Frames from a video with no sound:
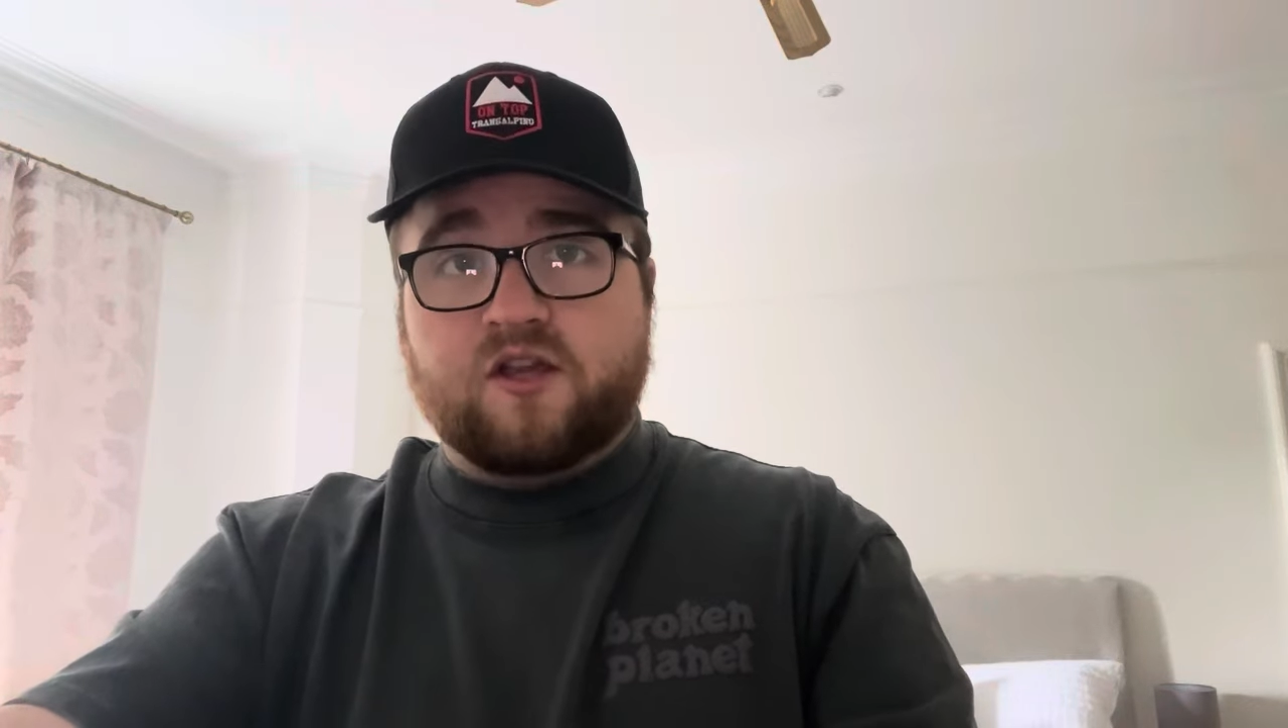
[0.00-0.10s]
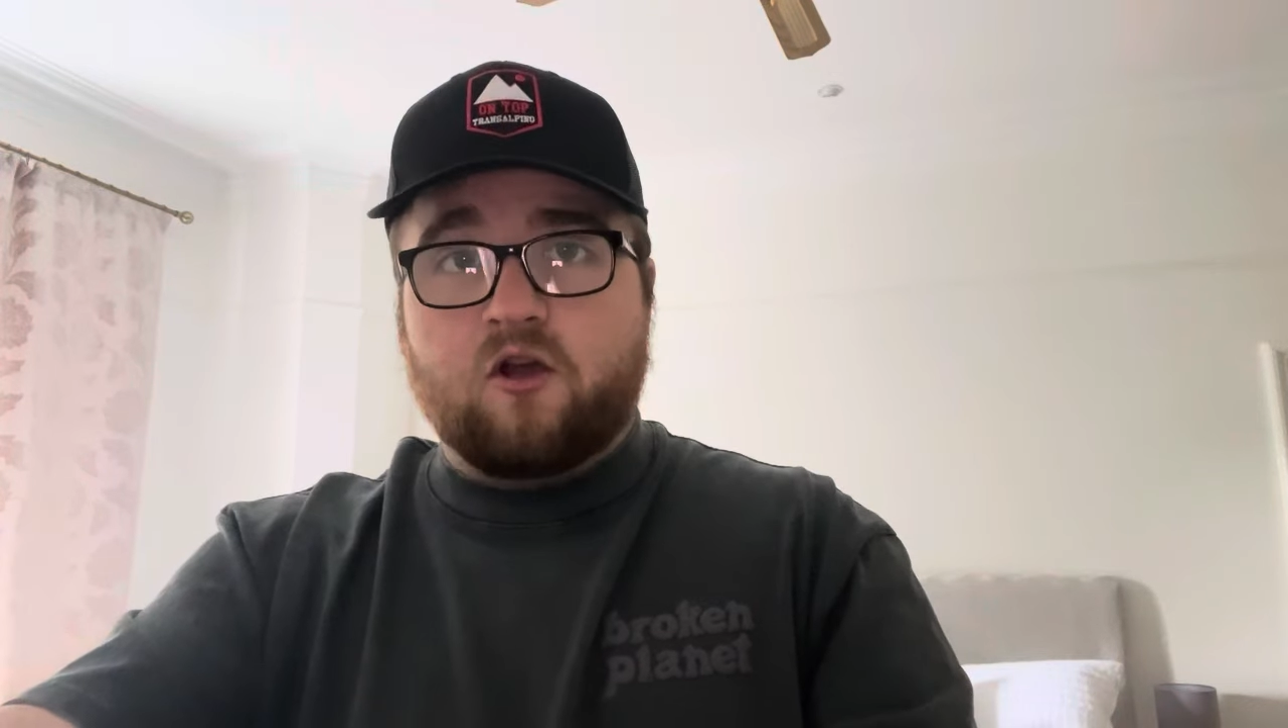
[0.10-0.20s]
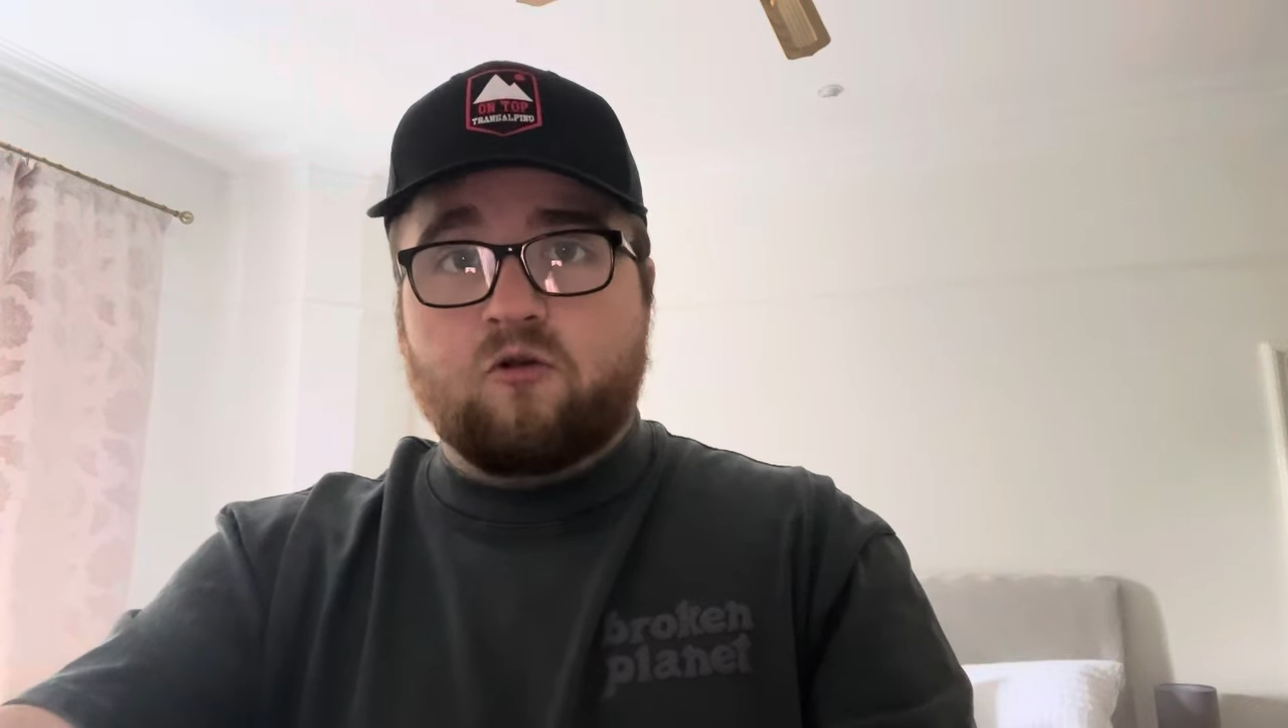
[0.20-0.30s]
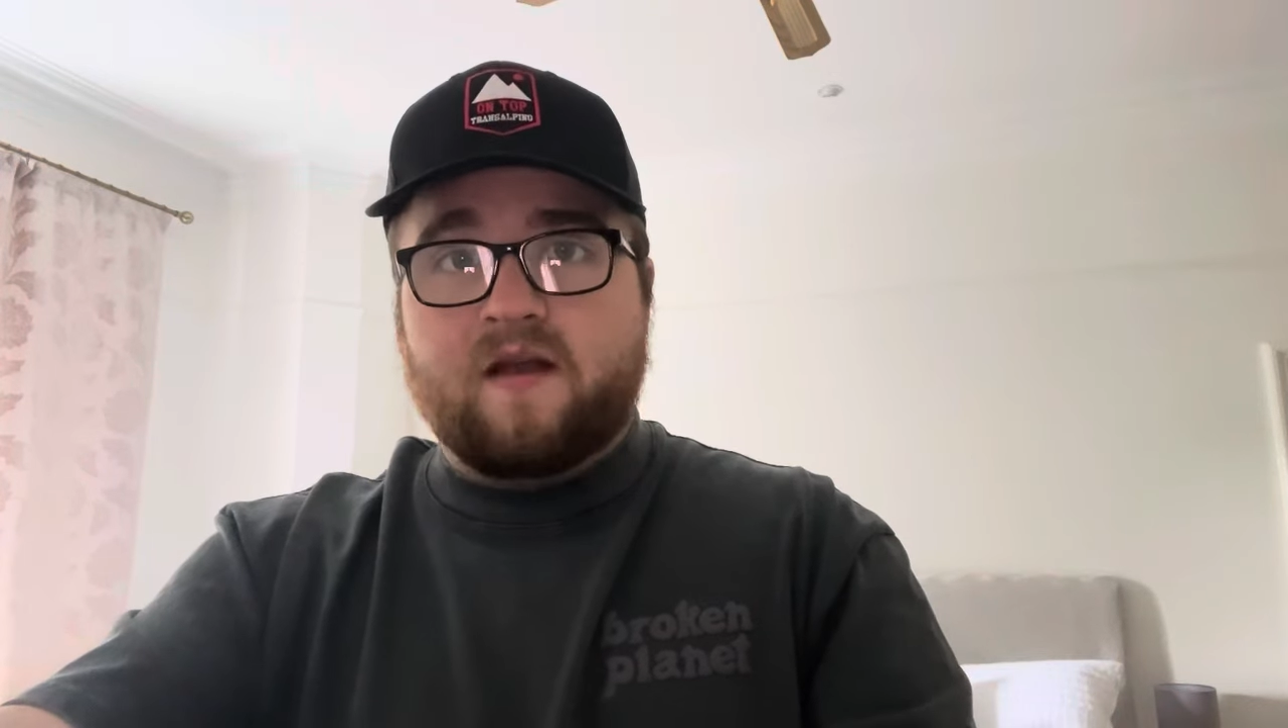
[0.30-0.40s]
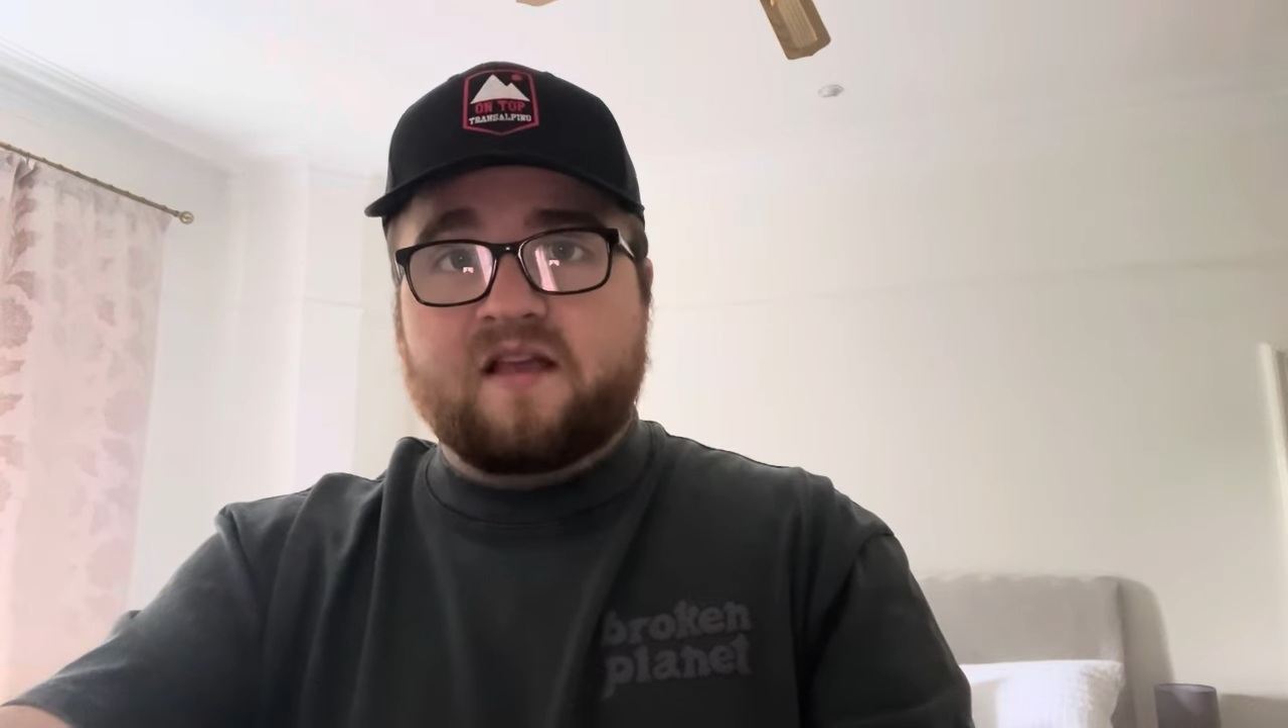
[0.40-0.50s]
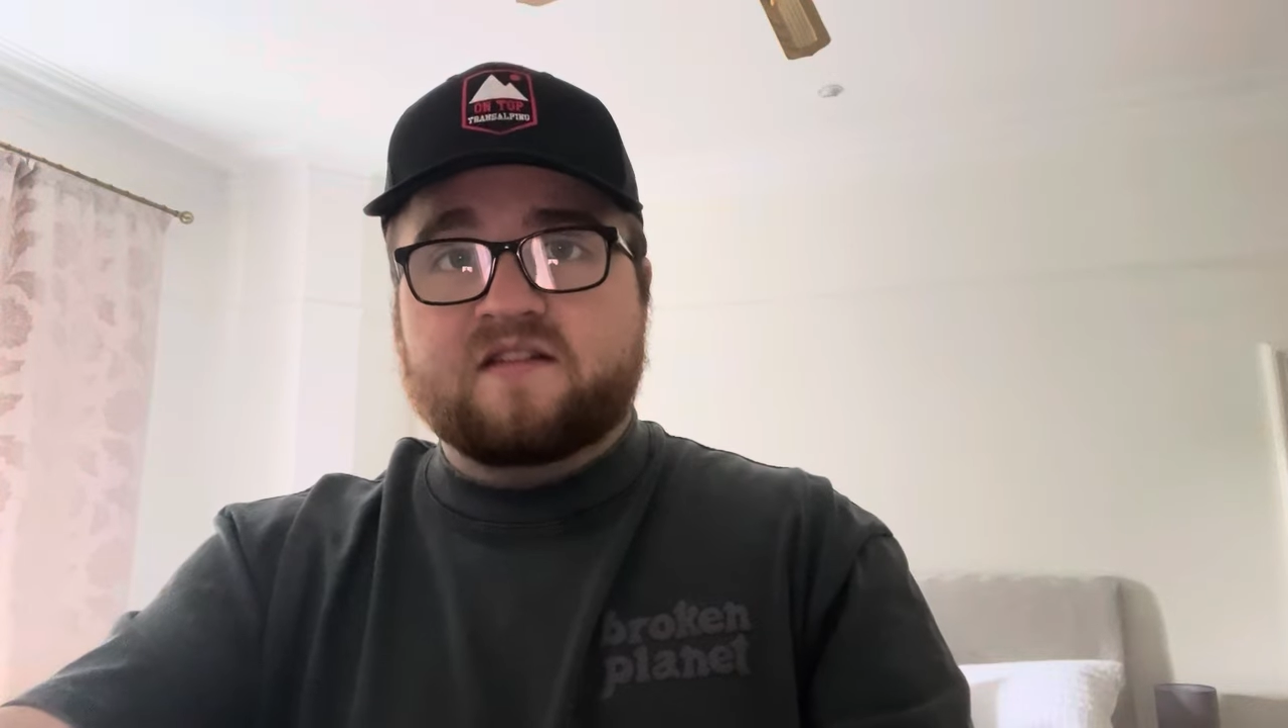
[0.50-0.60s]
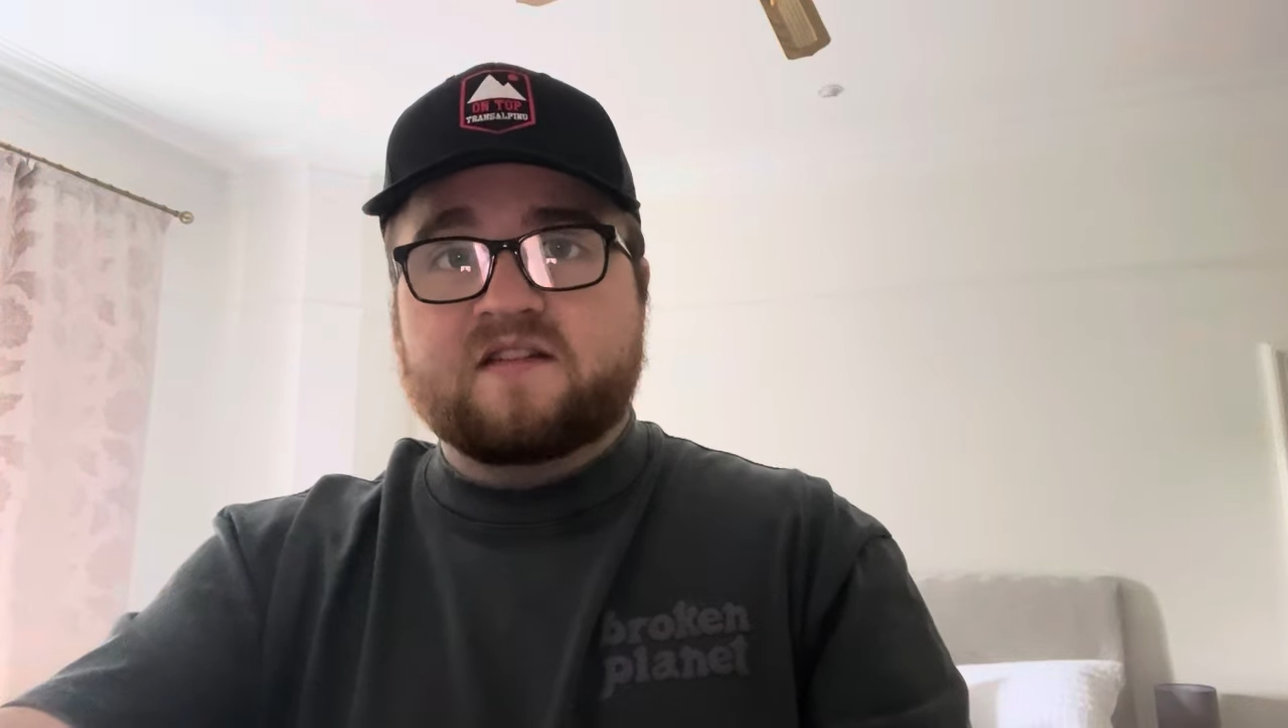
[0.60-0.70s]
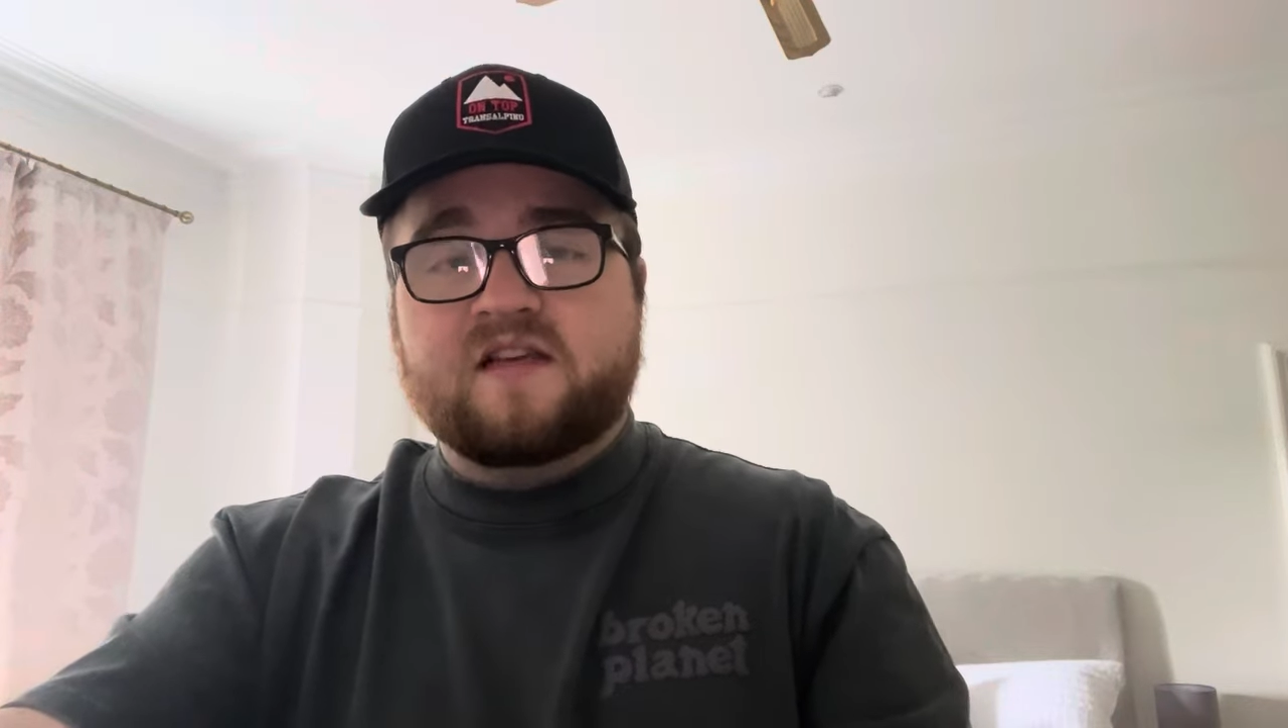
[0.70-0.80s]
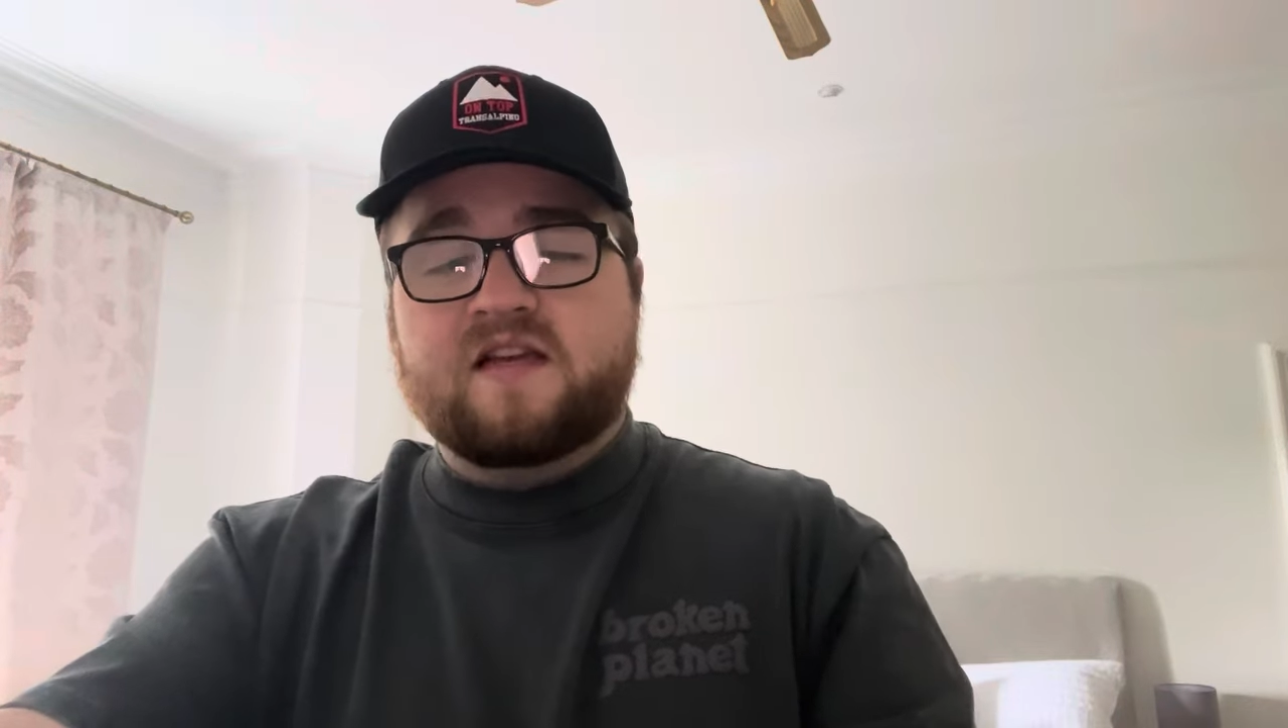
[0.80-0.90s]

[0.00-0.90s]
Gomes.